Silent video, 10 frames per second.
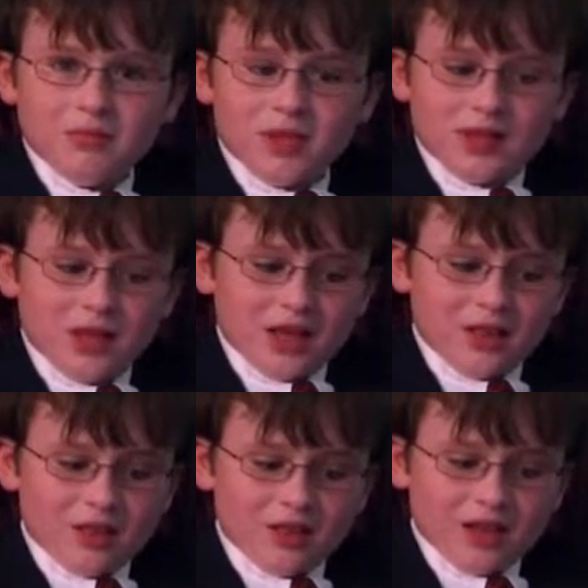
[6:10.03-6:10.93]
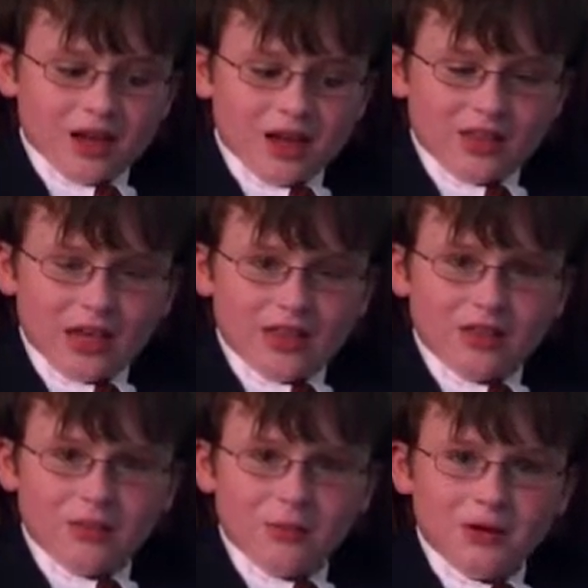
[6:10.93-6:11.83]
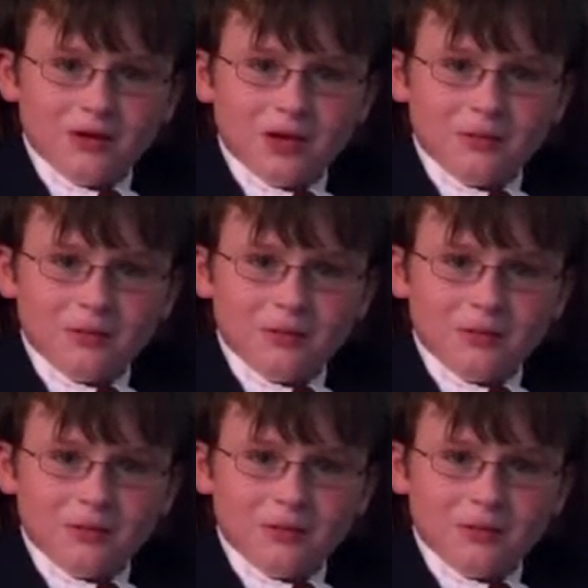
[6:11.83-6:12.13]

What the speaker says: And then that's kind of the end of the book.